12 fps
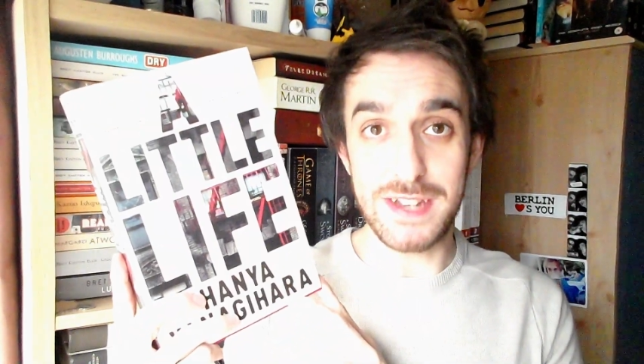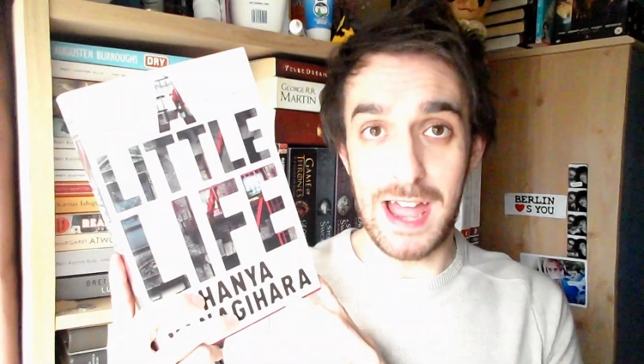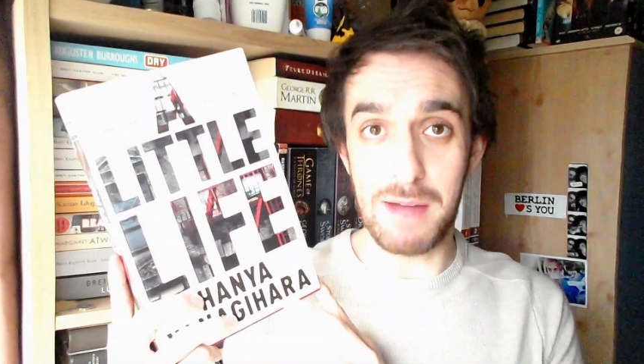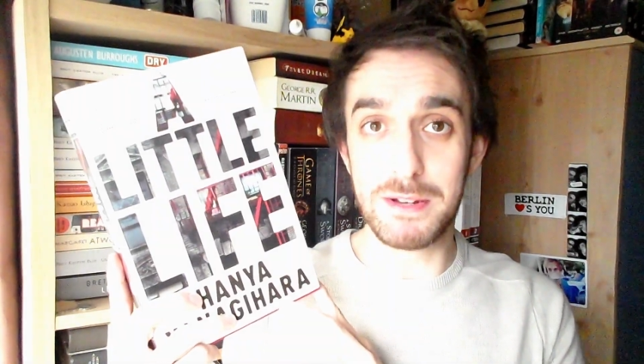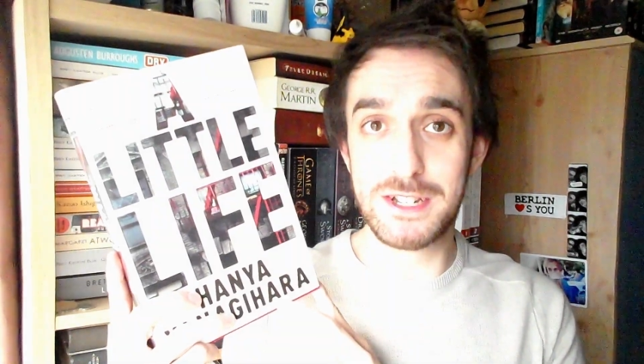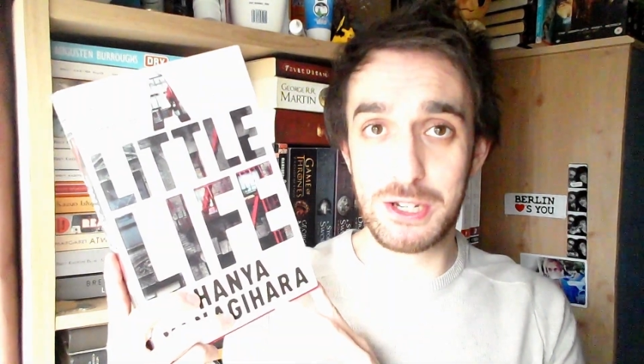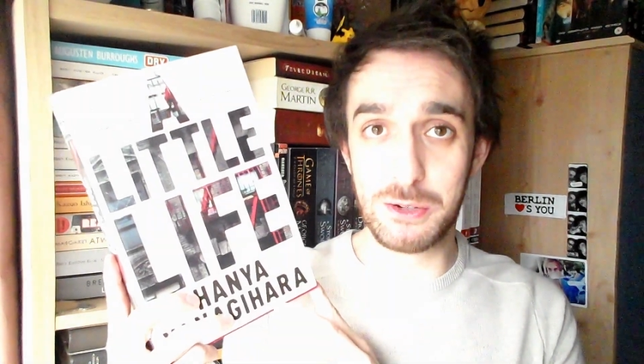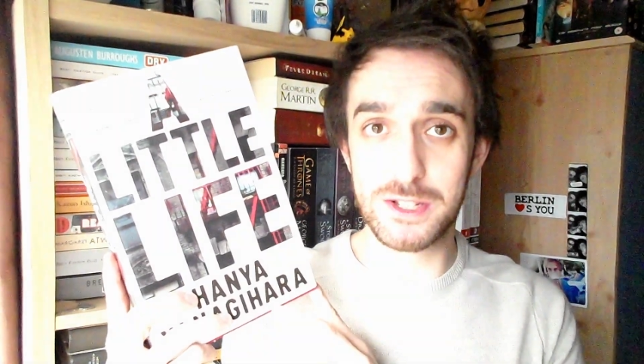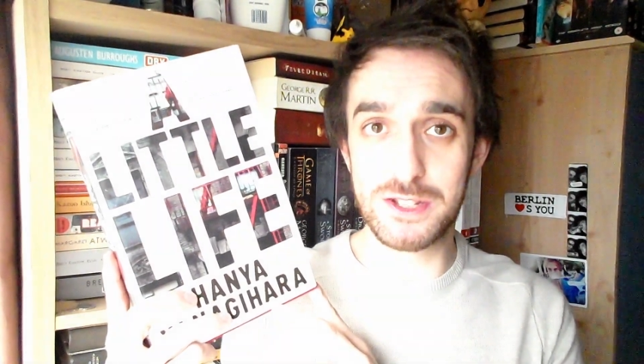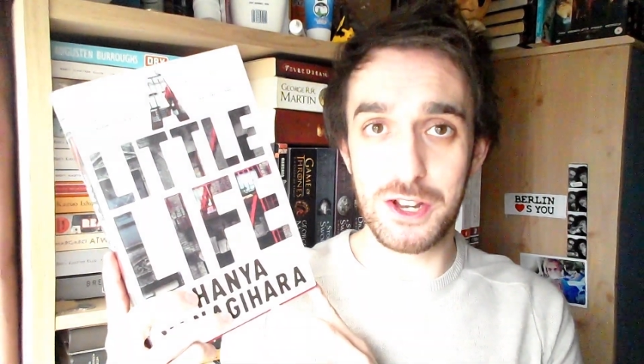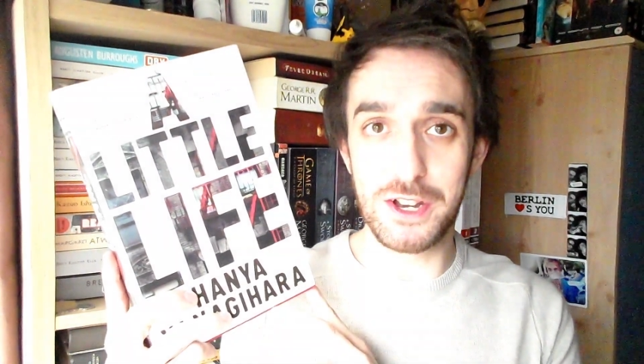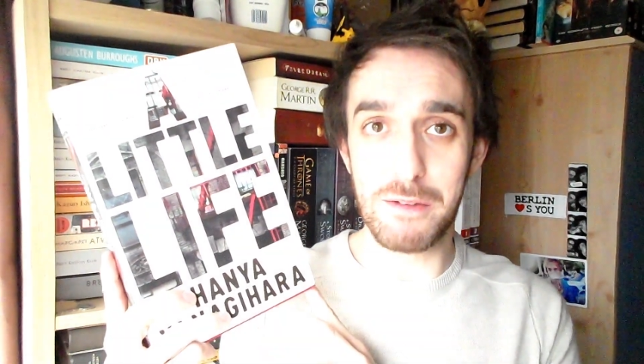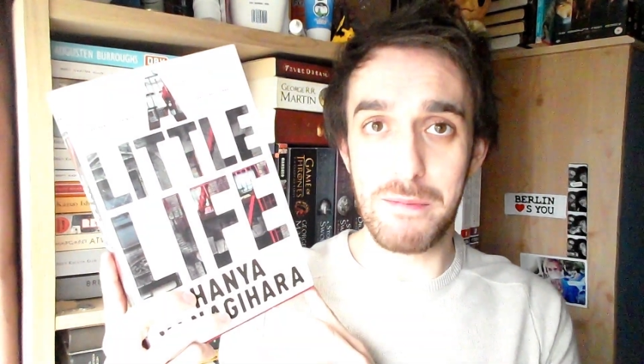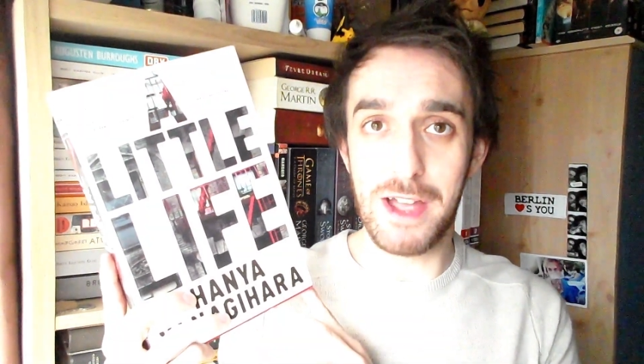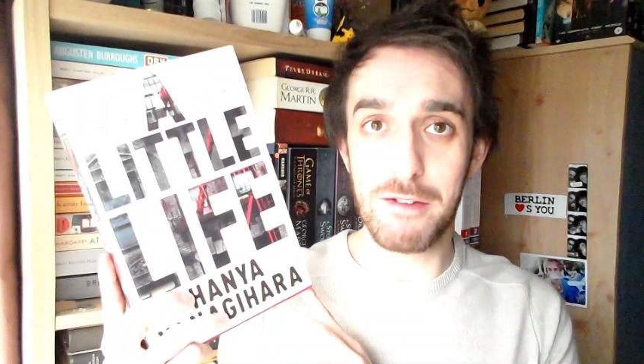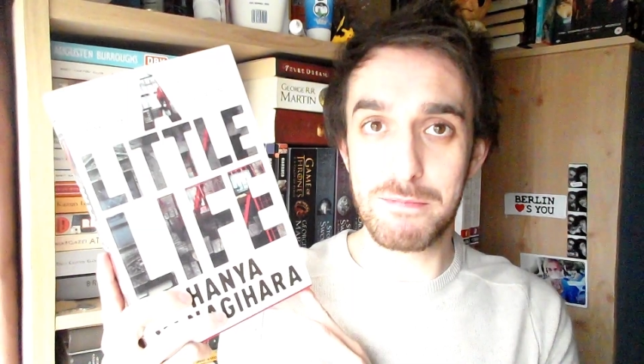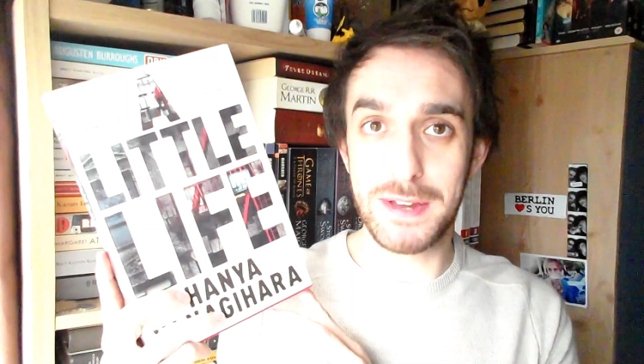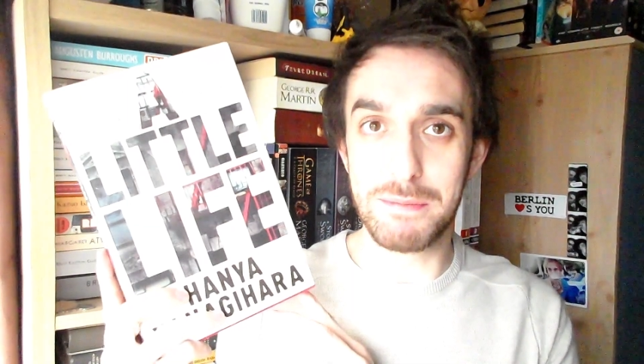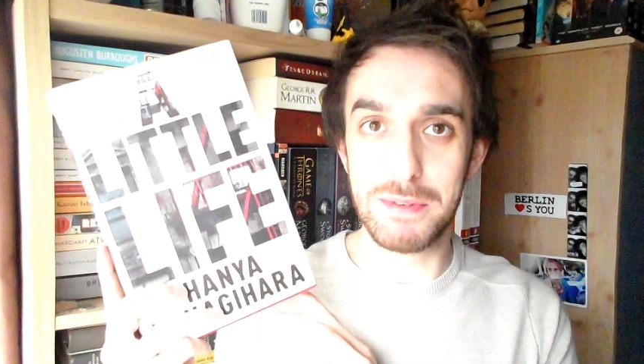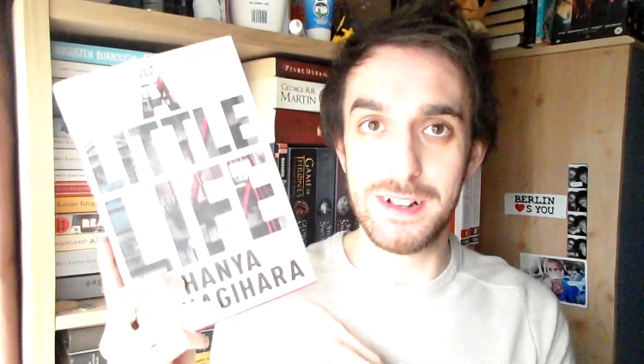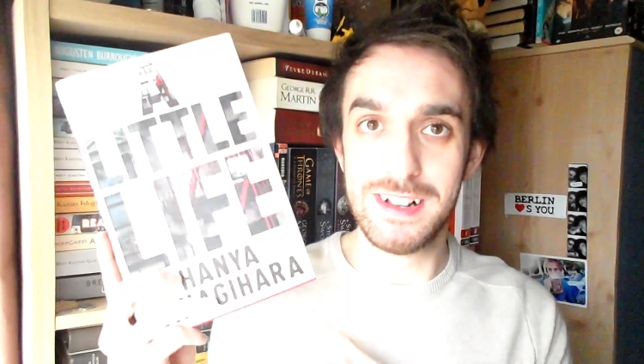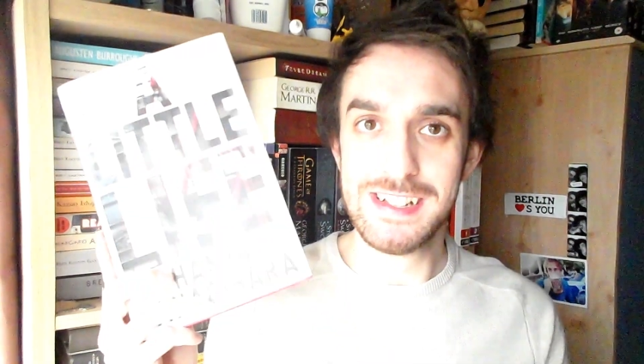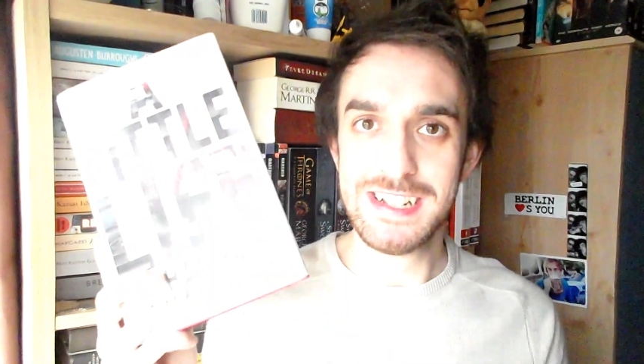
to happen to a certain amount of people.